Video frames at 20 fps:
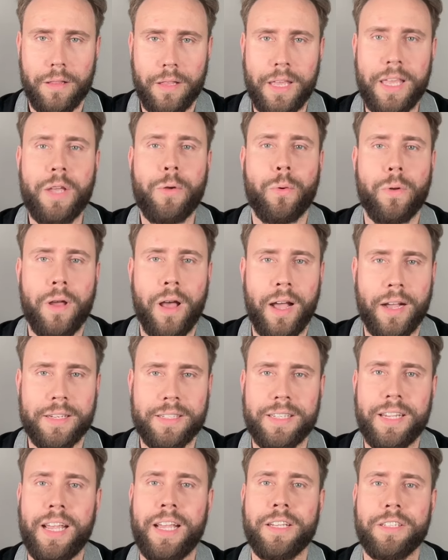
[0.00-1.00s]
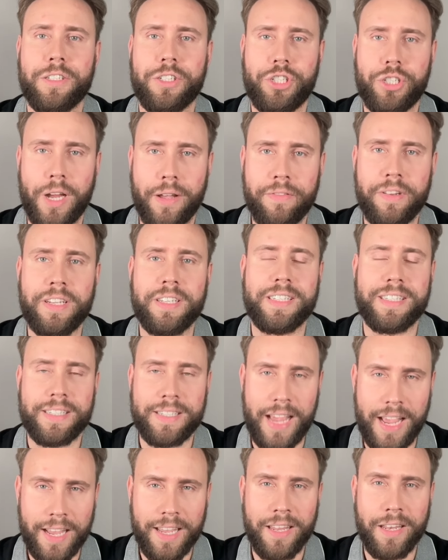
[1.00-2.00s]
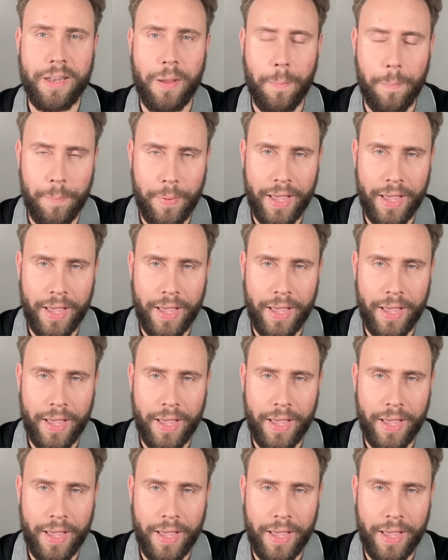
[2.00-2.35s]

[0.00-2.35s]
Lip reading: The Equinox is Chevy's second